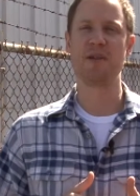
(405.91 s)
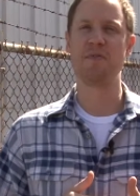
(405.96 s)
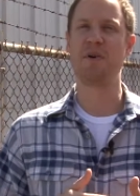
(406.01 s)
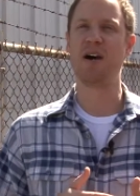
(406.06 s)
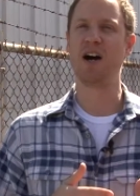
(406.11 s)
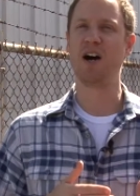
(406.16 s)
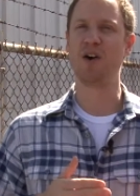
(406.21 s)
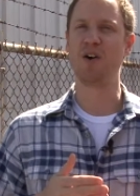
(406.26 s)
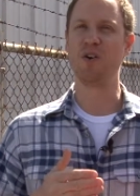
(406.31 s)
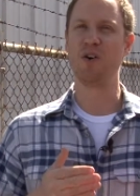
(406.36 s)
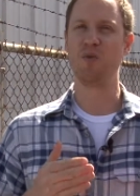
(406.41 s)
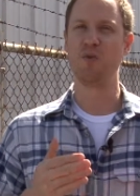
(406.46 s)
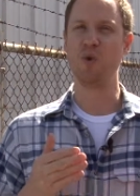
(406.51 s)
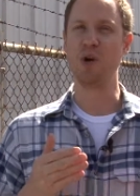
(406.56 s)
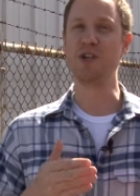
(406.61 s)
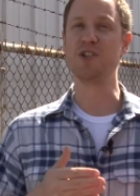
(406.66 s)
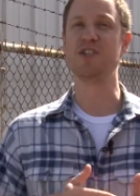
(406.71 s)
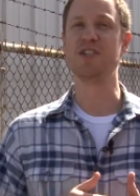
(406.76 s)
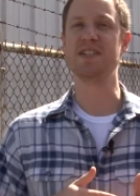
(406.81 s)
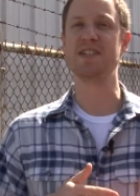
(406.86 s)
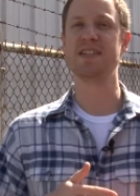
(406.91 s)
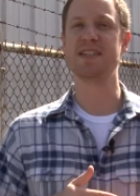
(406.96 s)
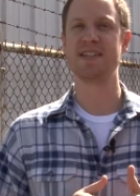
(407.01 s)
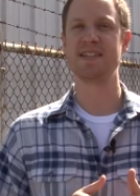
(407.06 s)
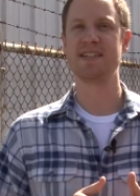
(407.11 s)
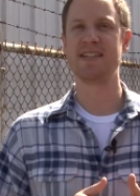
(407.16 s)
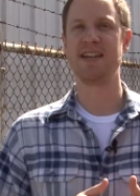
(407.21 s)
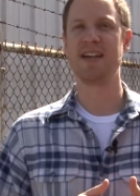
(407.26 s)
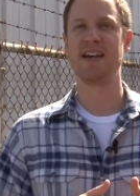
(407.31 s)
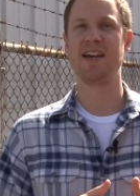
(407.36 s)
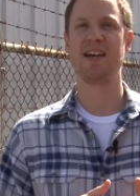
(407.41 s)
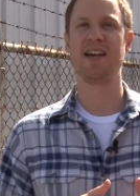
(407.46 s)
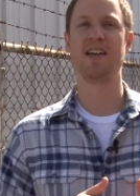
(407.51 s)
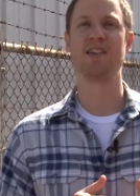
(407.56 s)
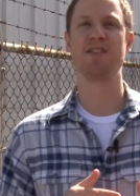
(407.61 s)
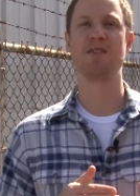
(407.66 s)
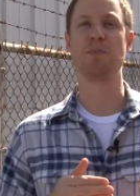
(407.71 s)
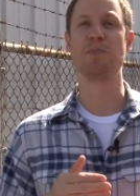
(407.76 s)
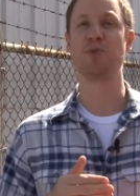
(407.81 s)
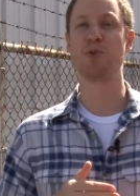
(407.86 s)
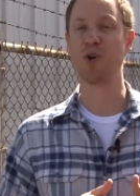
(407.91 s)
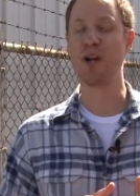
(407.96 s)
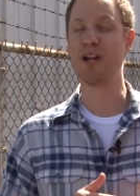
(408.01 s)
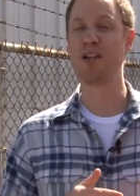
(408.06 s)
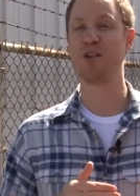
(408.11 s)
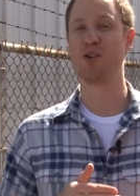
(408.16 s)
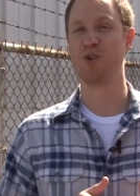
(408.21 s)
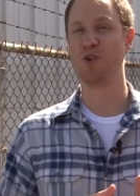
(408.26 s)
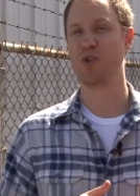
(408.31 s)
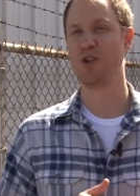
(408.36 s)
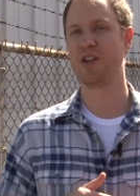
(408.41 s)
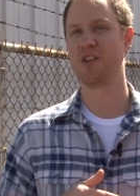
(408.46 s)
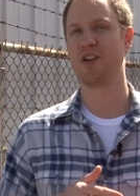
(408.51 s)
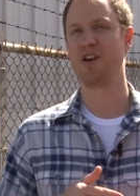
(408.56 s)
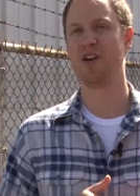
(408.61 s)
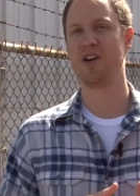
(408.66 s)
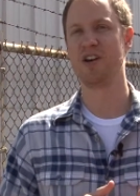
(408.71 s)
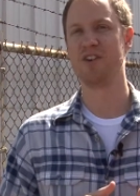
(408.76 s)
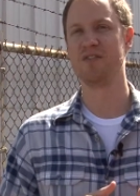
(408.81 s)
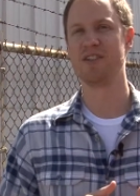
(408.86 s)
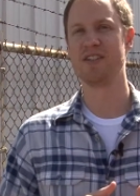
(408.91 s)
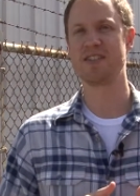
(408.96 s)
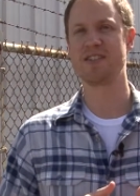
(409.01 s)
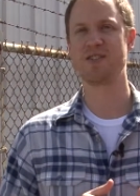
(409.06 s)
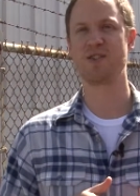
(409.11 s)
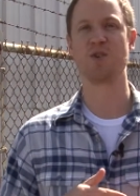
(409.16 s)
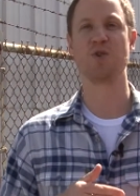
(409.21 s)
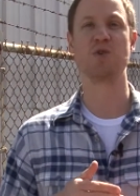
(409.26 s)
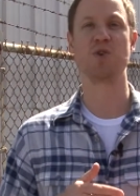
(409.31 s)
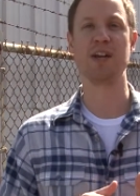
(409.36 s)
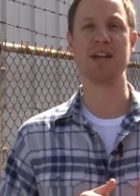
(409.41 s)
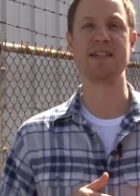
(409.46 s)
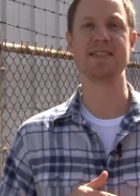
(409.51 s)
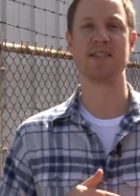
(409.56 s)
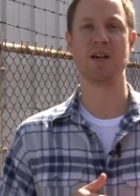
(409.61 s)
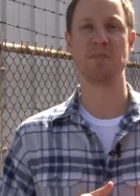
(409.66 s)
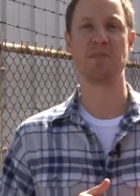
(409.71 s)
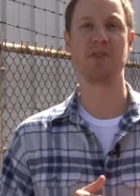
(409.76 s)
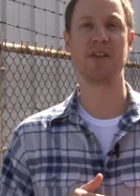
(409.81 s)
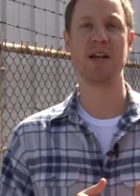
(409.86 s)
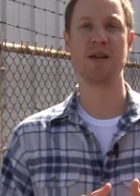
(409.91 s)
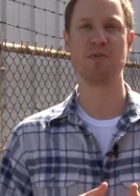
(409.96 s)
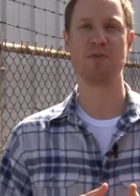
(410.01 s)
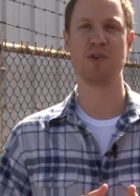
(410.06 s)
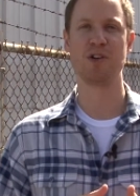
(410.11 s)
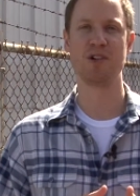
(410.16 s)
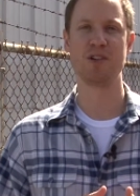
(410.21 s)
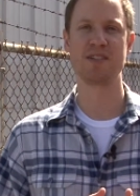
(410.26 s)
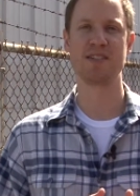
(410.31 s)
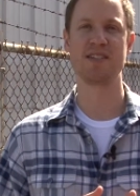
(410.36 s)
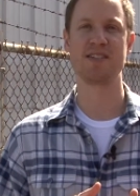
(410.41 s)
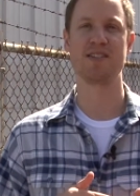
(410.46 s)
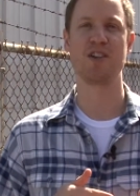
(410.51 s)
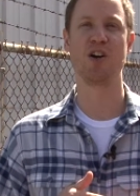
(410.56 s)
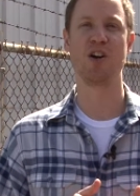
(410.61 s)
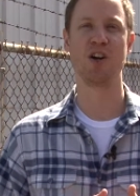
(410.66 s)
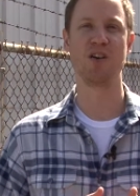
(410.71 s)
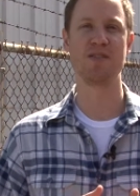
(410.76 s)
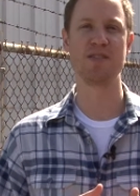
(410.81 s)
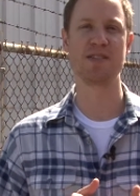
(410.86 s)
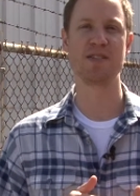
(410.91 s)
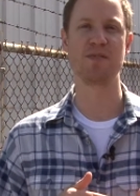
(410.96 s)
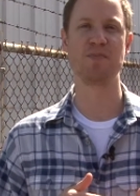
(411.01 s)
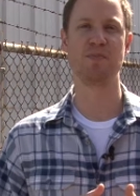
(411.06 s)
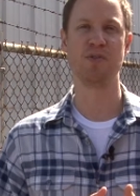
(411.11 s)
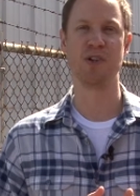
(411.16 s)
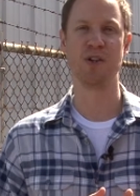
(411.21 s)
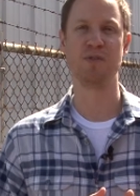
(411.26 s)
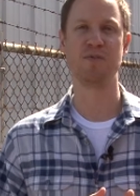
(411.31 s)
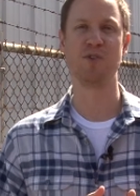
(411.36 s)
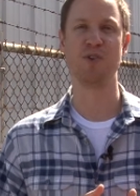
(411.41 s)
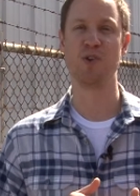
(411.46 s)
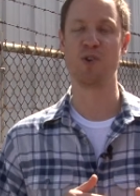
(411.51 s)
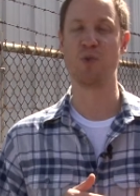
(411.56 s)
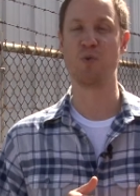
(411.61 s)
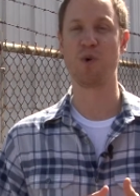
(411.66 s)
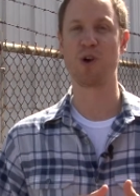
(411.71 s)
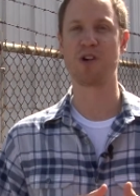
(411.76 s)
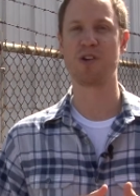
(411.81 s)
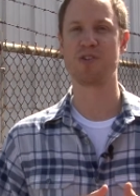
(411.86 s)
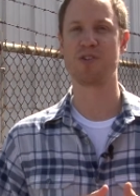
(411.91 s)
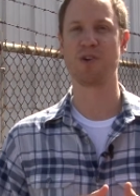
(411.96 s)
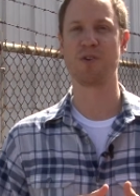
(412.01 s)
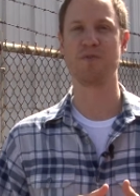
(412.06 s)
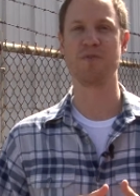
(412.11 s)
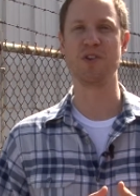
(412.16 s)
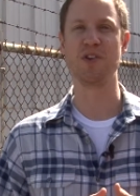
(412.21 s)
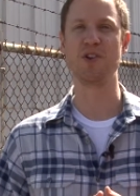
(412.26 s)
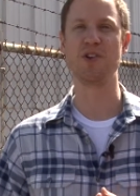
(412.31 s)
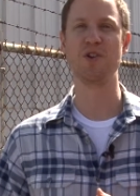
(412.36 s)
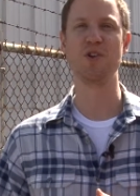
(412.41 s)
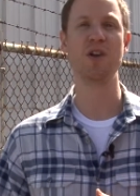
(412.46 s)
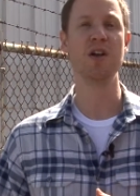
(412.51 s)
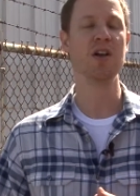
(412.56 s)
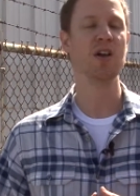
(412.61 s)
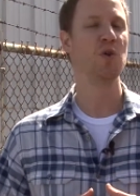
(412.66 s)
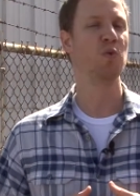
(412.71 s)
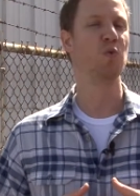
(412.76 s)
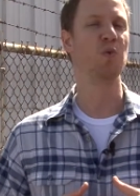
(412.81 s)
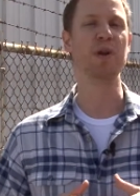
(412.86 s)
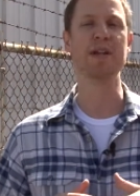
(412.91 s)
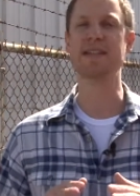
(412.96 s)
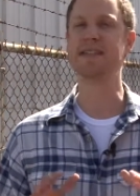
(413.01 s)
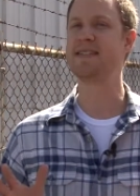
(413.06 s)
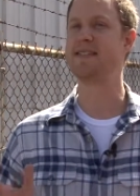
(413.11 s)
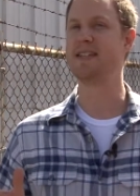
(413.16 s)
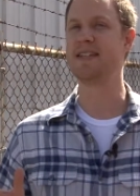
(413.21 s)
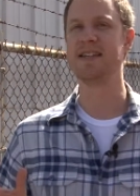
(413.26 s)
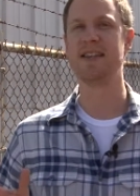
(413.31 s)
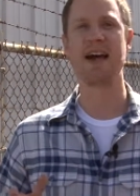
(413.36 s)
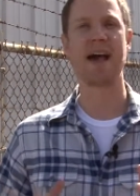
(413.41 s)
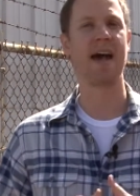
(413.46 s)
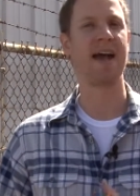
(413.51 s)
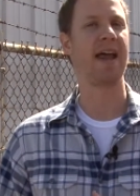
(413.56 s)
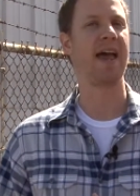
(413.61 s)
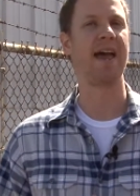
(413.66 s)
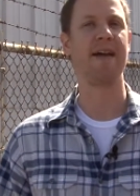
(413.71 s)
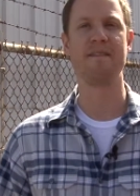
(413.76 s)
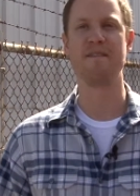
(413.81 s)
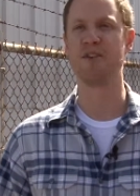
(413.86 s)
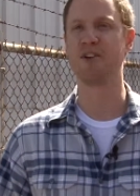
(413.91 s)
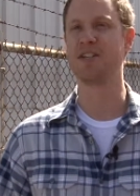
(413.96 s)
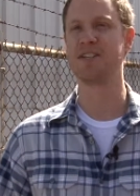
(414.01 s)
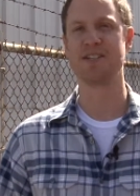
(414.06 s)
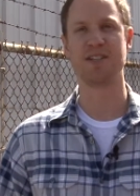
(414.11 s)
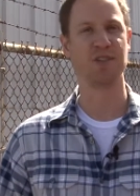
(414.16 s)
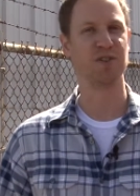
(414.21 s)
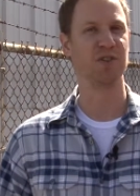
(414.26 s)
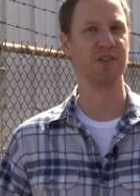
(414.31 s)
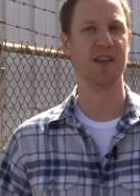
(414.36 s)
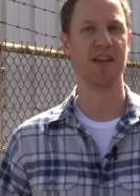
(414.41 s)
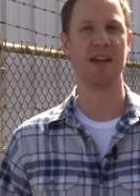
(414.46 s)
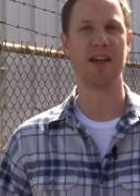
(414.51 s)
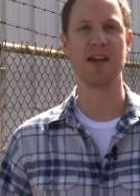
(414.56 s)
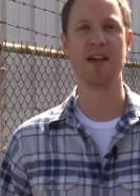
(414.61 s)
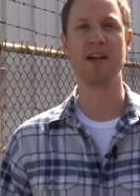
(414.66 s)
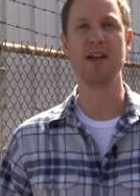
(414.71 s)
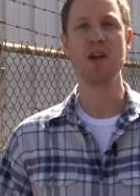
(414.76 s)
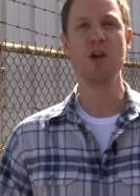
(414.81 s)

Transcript: about what Jesus said to pray to the Lord of the harvest to raise up laborers because the harvest is plentiful and the workers are few. We see that every single day.